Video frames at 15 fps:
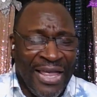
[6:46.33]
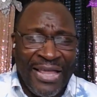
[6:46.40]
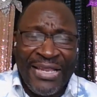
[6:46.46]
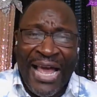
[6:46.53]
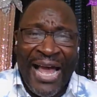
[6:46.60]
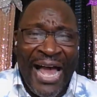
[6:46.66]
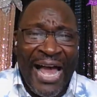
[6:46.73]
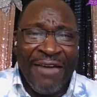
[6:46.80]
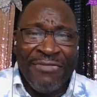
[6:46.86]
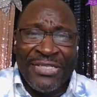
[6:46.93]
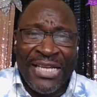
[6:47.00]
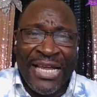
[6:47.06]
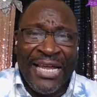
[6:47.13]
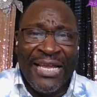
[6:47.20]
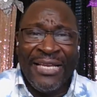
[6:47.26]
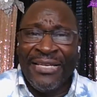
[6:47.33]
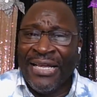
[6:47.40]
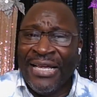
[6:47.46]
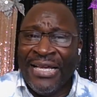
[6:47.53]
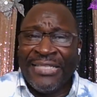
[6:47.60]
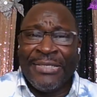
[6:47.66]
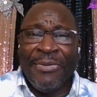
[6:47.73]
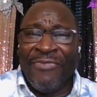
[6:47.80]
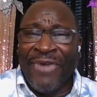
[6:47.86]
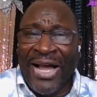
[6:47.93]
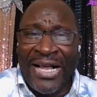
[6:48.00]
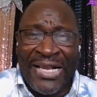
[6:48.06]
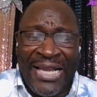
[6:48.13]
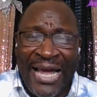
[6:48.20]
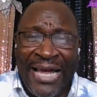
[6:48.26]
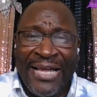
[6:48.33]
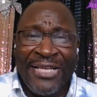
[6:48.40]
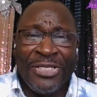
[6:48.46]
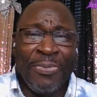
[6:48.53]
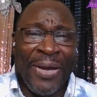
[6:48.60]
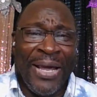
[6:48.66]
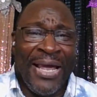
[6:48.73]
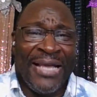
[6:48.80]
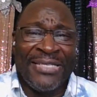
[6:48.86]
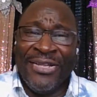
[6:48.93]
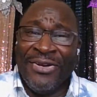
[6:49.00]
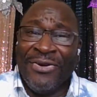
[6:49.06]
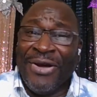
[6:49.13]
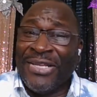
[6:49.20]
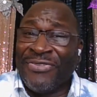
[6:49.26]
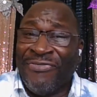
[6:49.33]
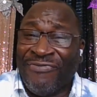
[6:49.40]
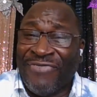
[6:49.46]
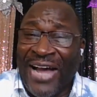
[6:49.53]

Now, I've seen some of our clients pay as little as